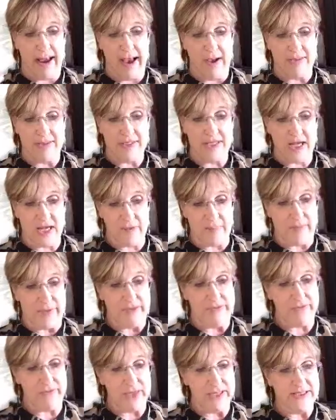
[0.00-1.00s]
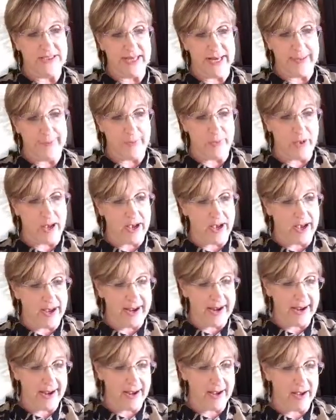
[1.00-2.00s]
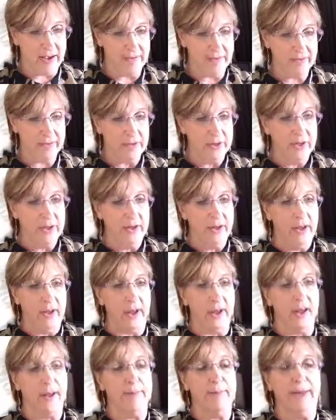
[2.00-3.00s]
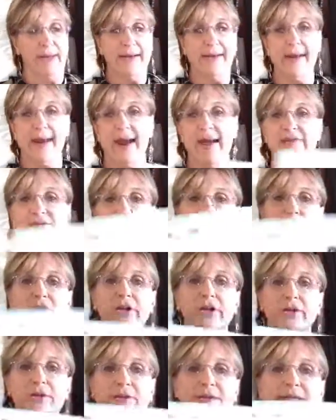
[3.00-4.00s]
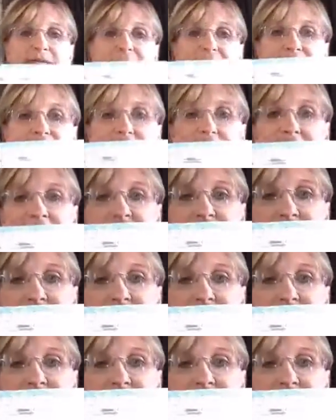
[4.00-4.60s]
housekeeping. For example, I have Monday afternoons set